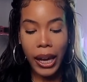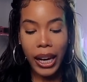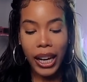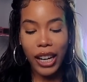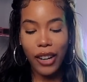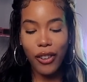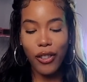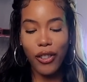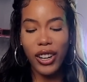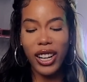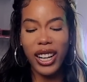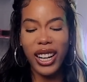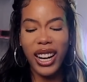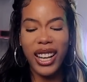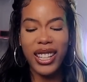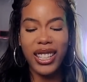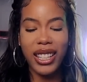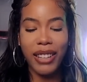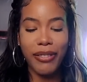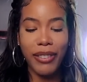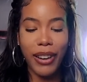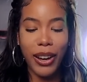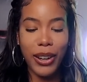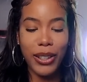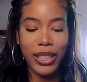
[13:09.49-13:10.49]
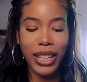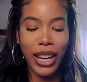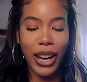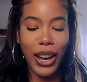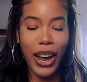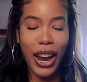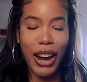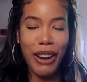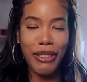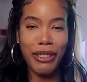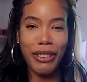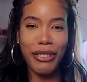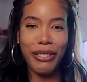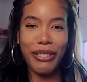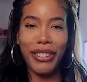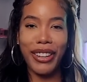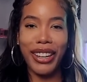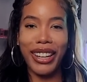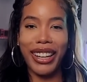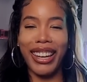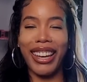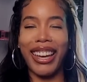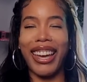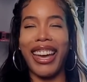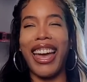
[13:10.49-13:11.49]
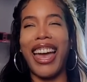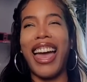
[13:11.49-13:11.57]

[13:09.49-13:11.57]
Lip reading: He realized I found out everything.